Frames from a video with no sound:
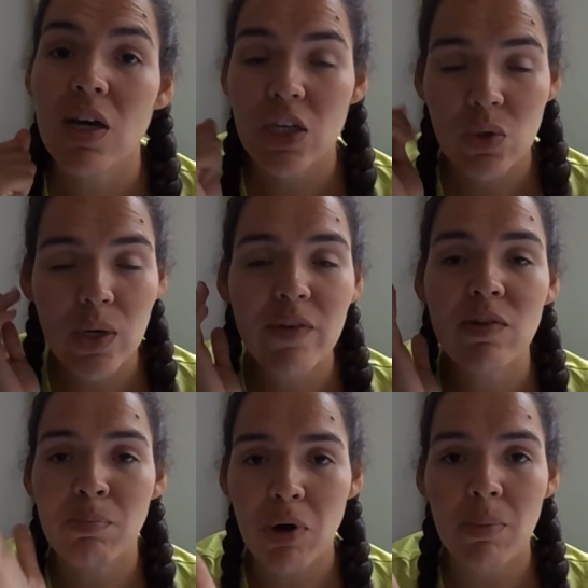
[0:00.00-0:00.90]
You would have to
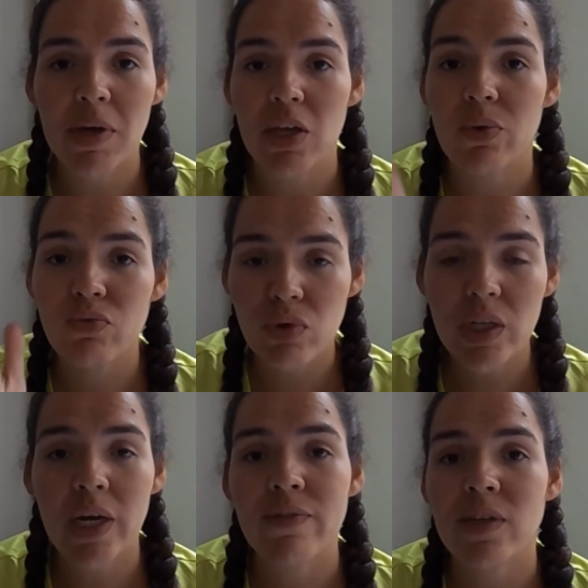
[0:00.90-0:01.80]
bomb it. You'd
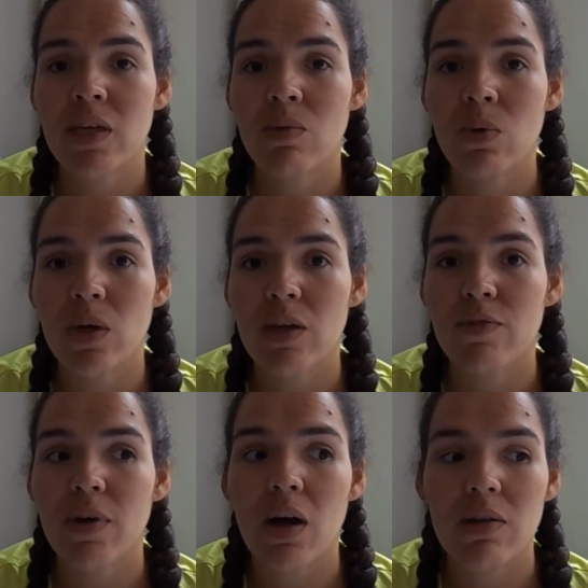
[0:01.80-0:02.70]
really have to keep walking
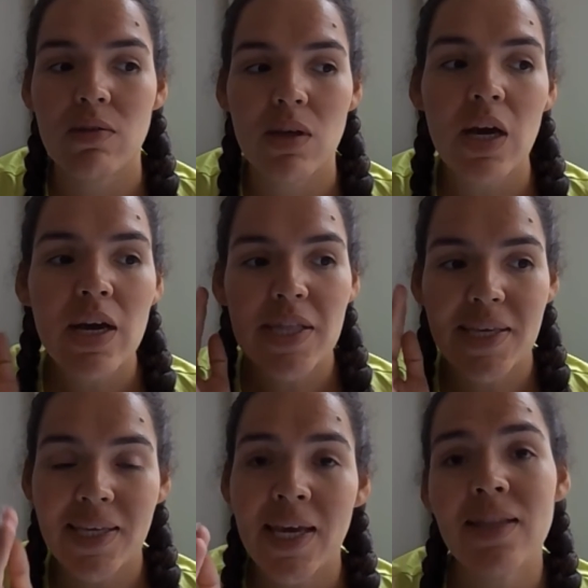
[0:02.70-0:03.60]
fast to
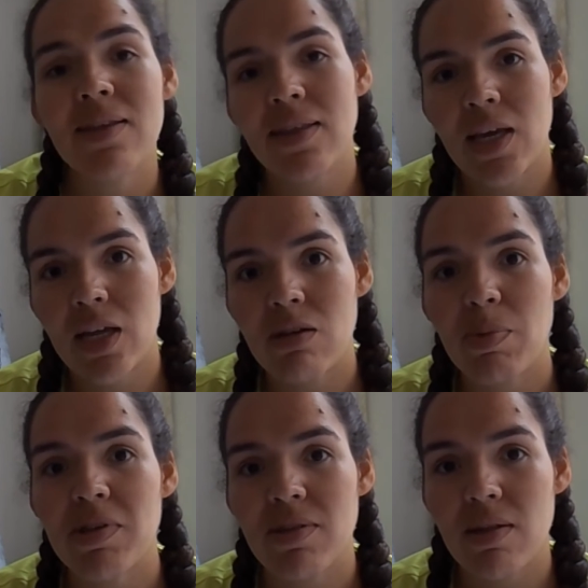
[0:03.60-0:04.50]
get to the end
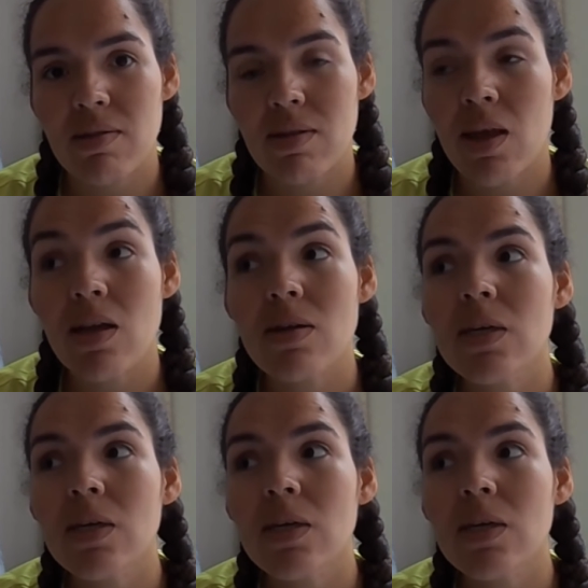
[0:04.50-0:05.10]
by sunset.